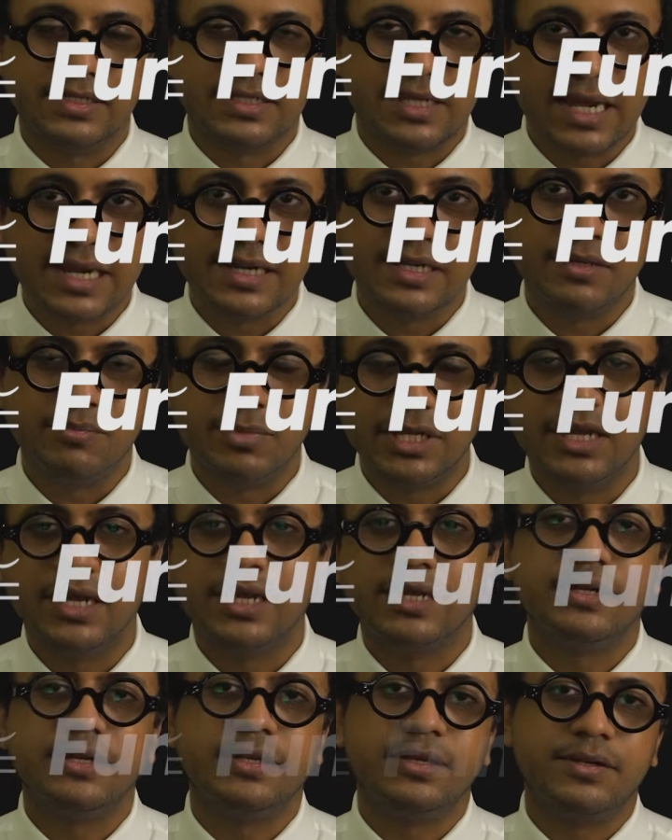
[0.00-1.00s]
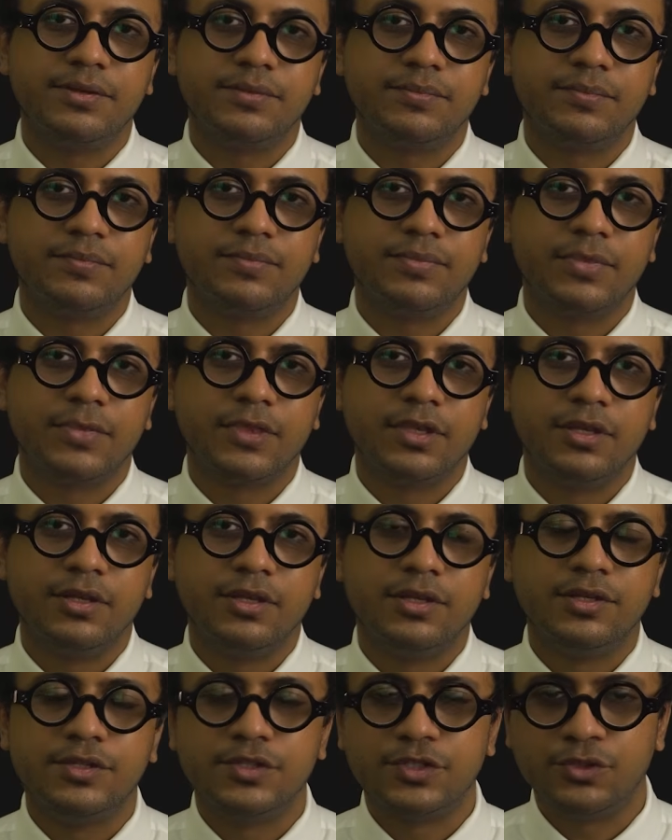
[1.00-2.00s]
is hiding behind it.
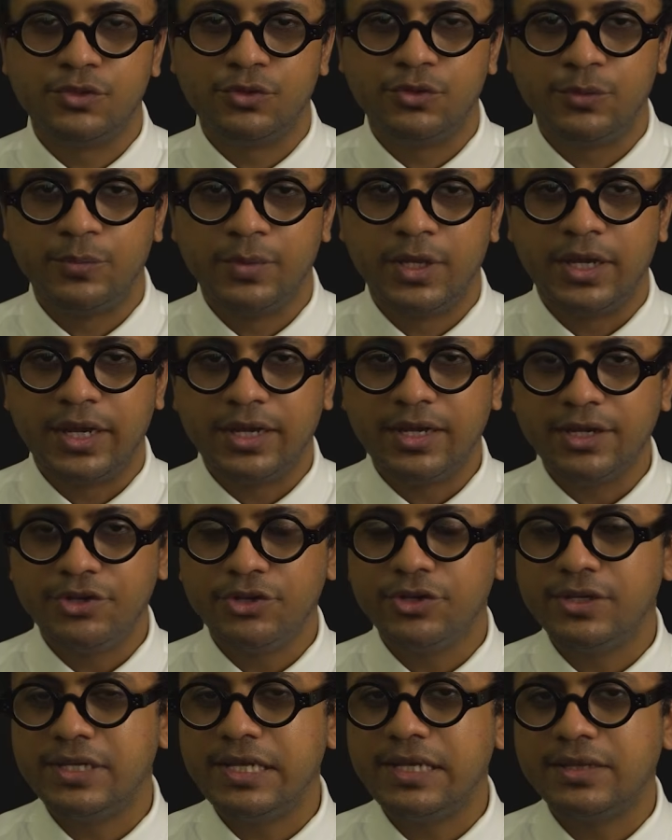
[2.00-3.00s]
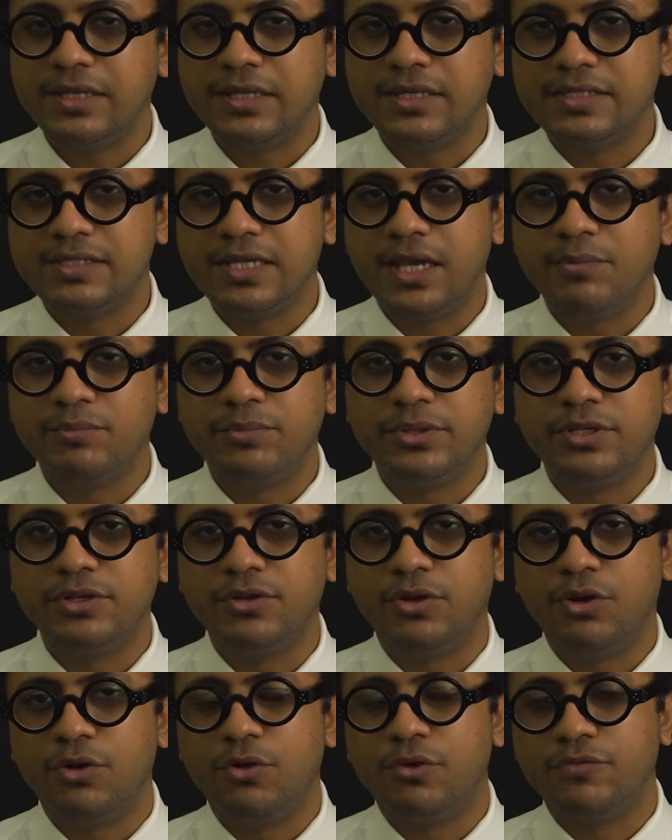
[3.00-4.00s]
So I'd like to take the
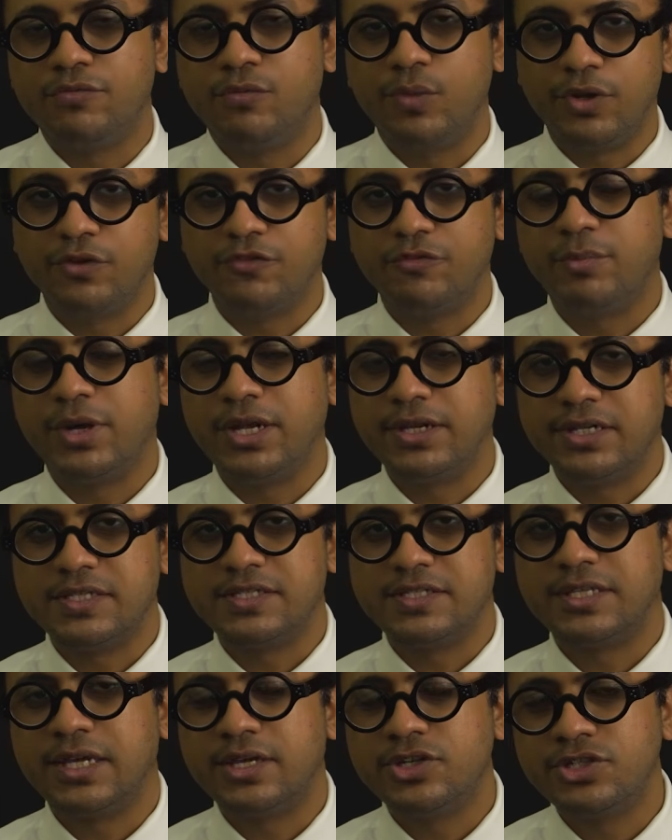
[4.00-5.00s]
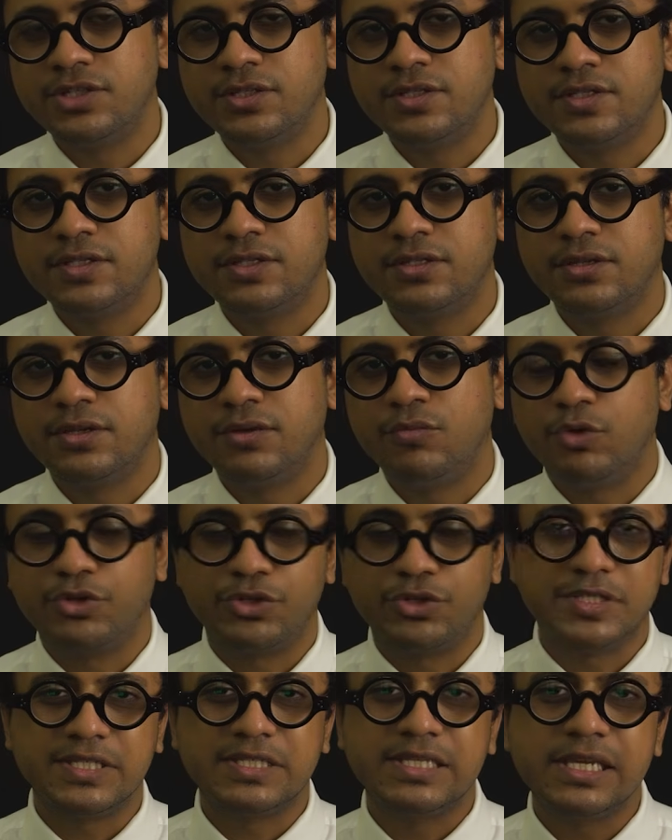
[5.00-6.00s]
example of one of my dissections. What
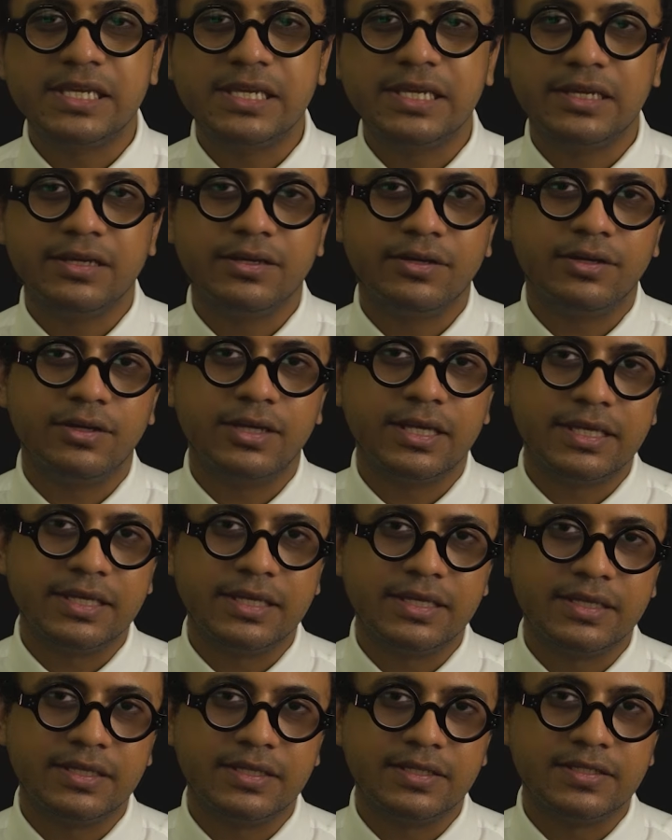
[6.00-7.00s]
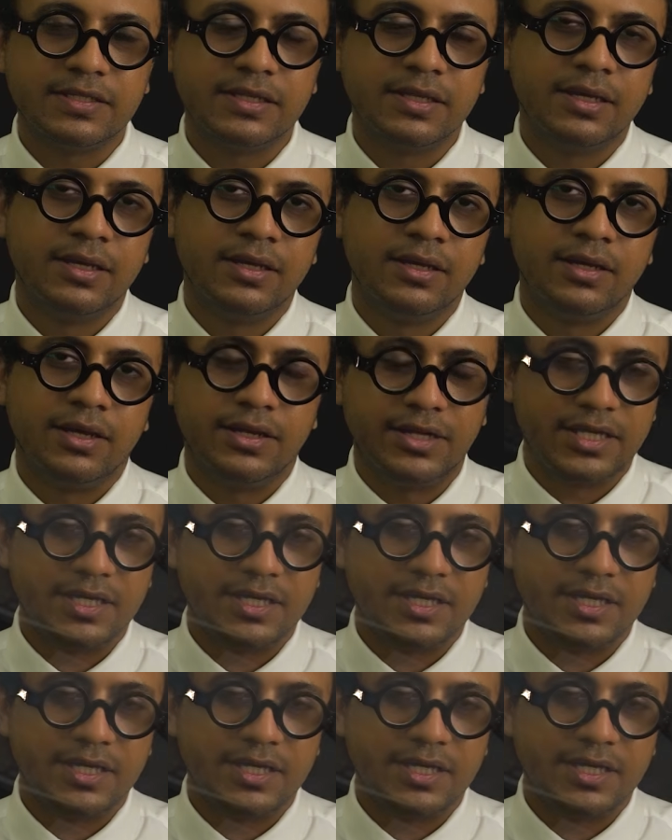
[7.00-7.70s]
you're seeing here is a